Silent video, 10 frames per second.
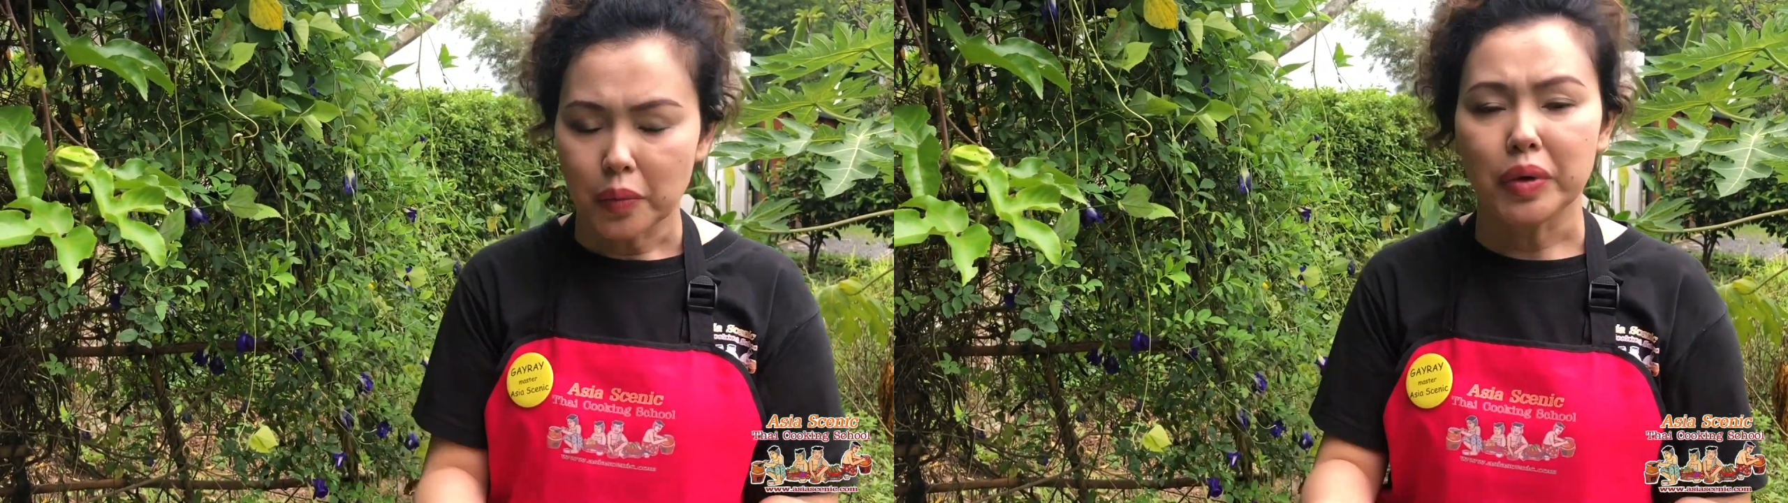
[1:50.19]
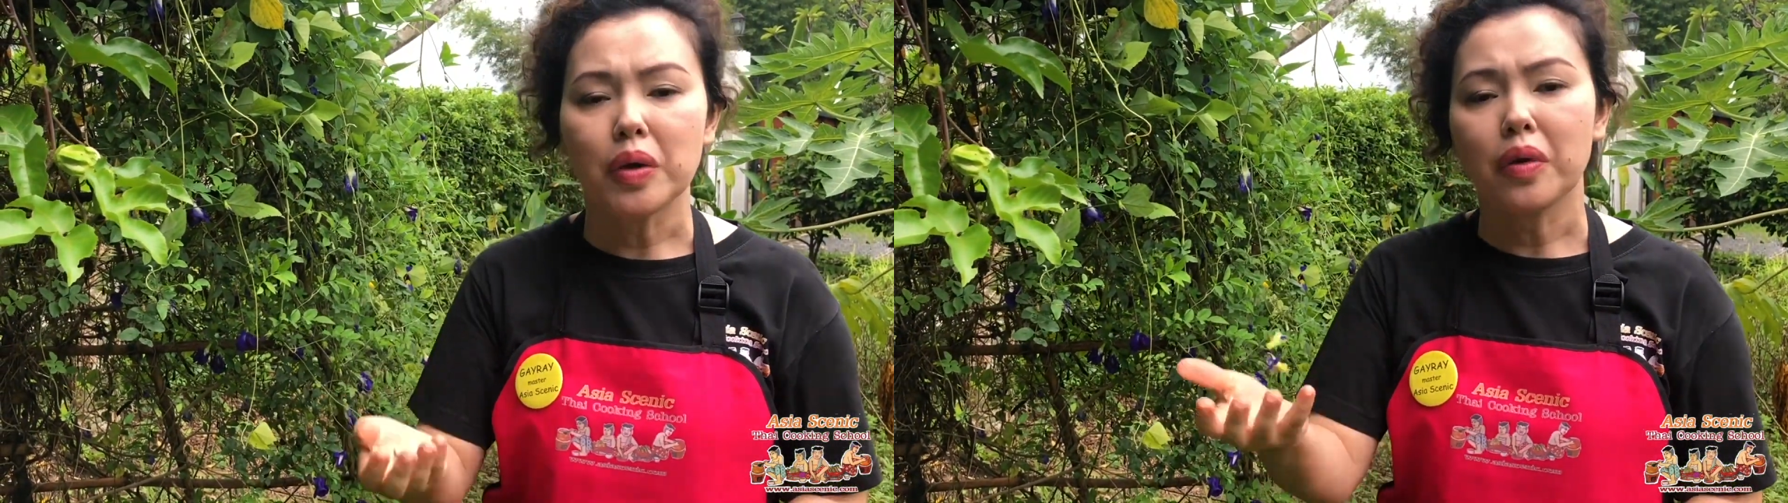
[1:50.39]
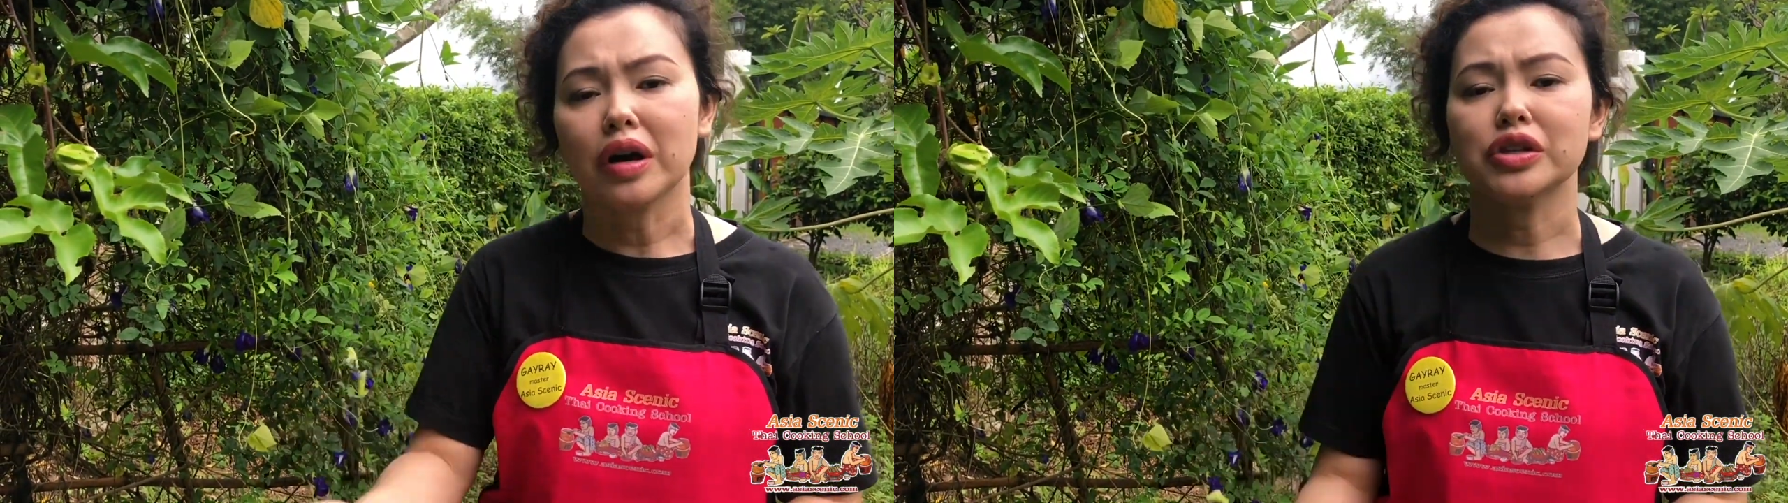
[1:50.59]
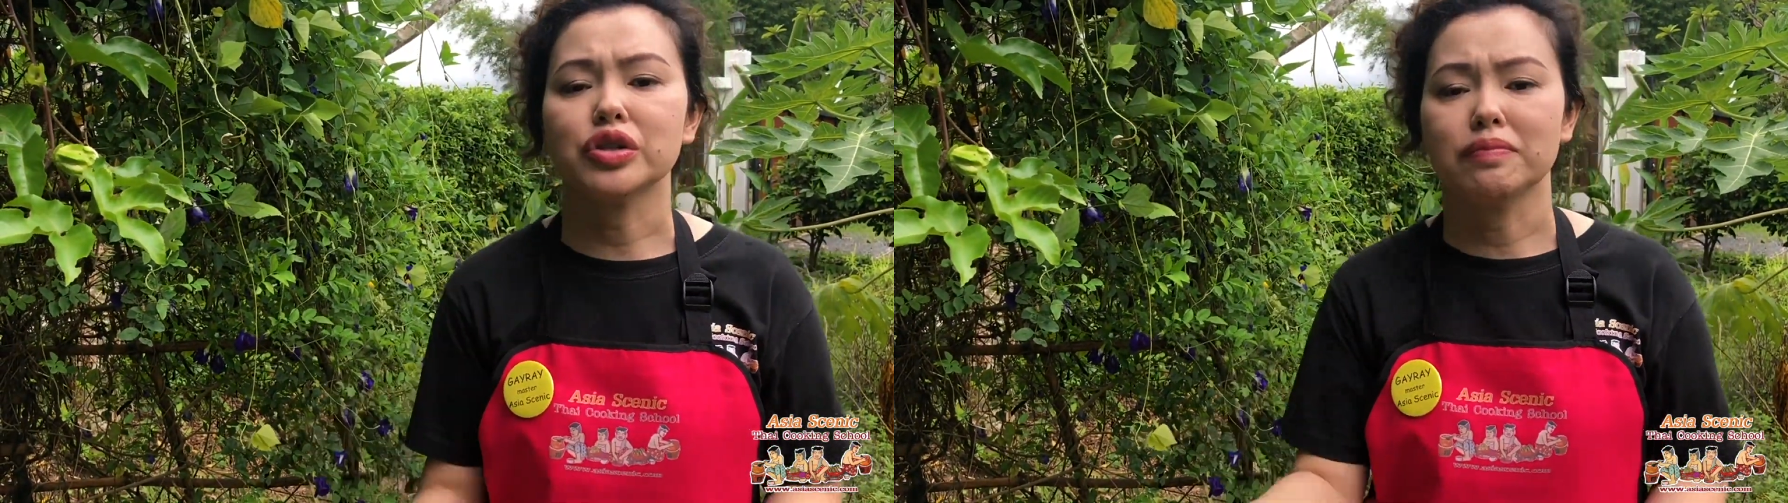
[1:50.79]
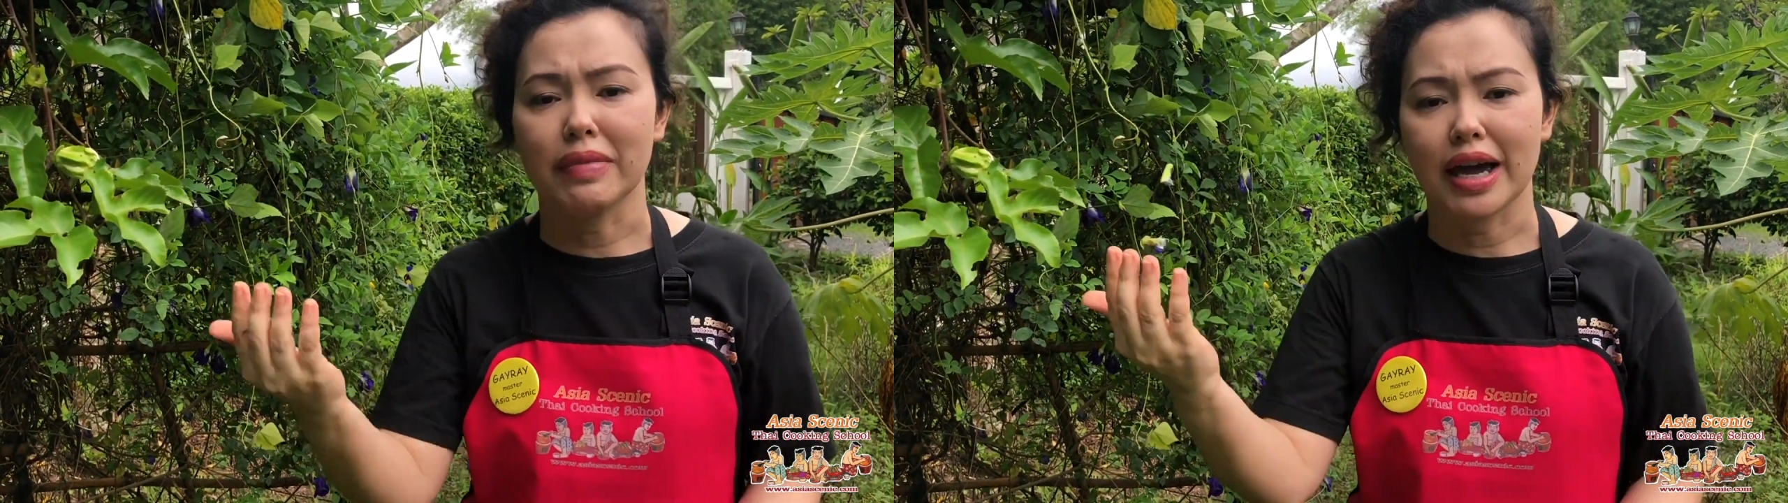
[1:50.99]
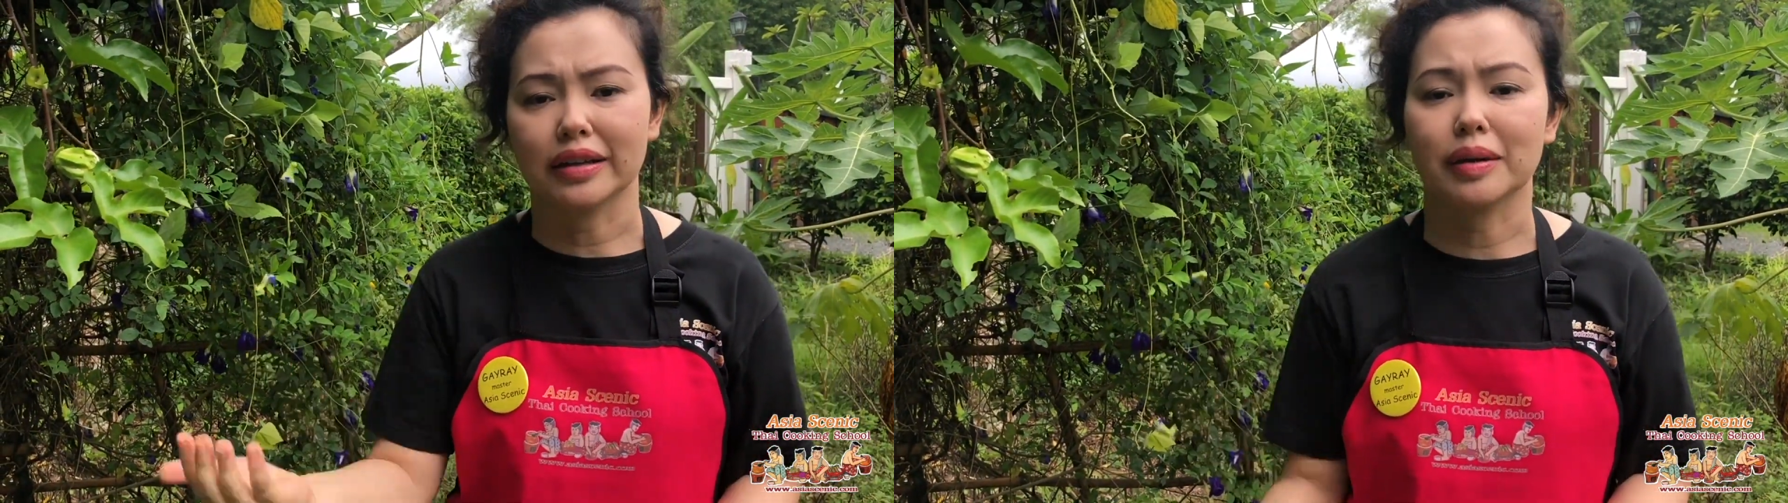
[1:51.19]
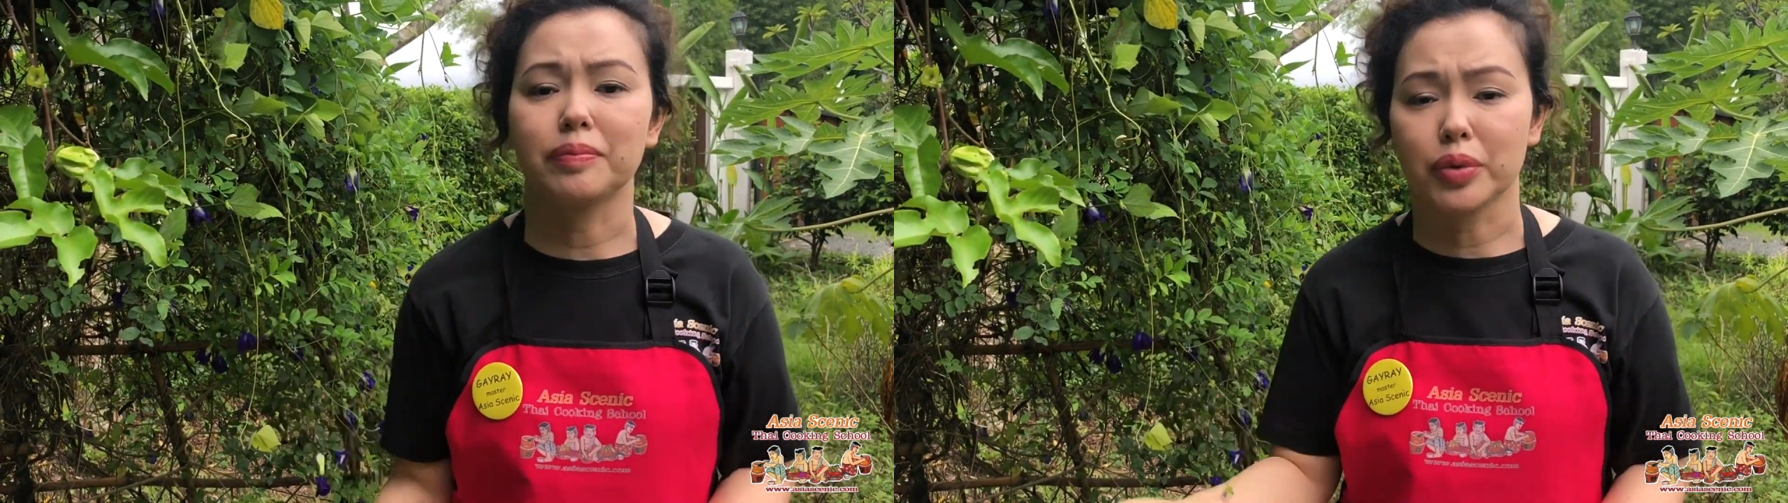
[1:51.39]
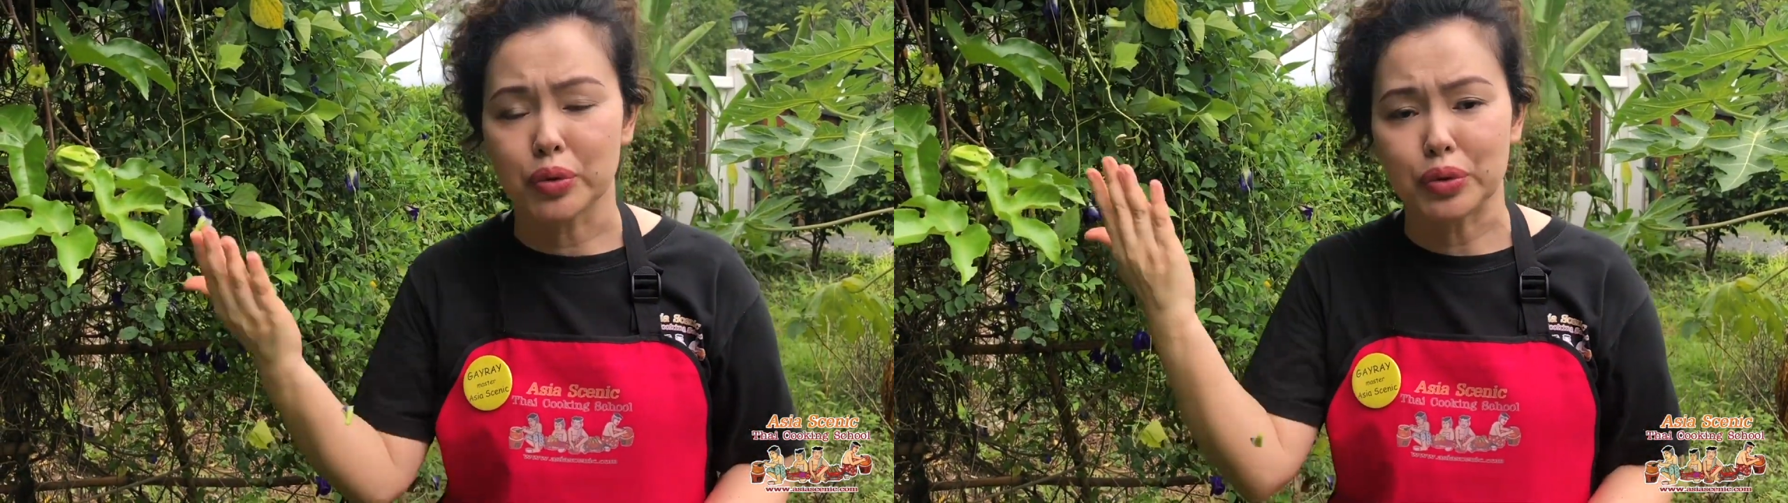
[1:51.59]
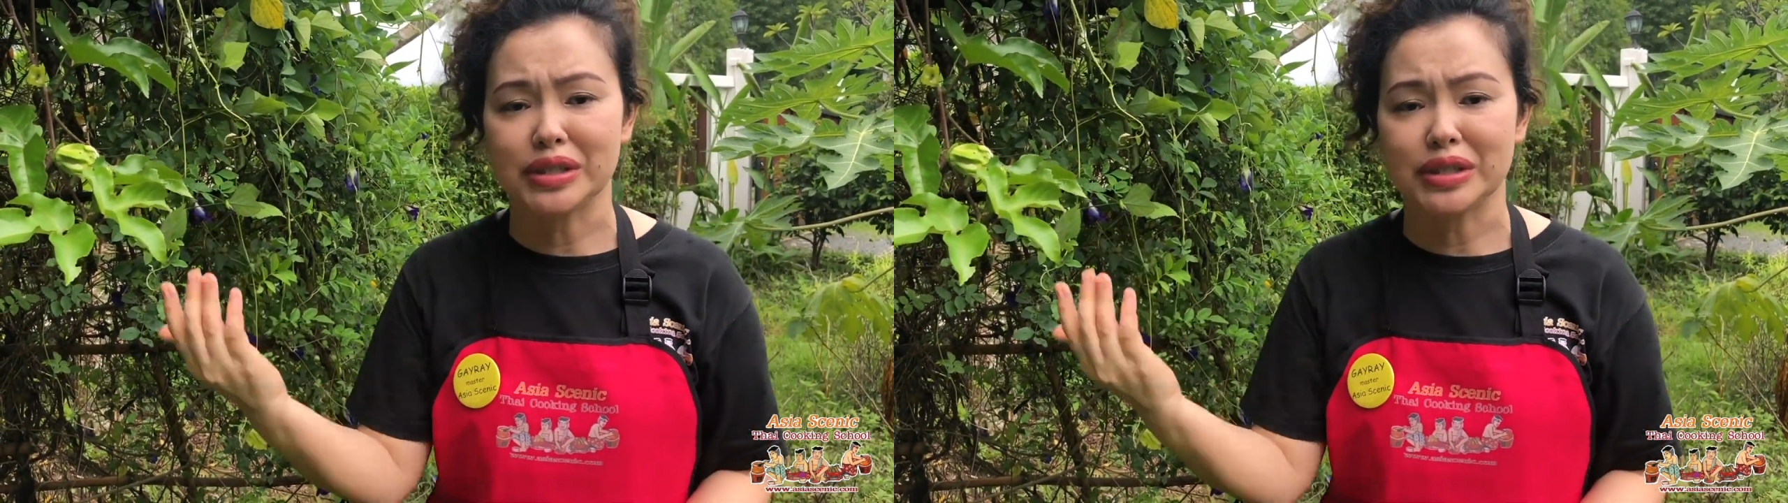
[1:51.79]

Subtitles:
We want to make the brew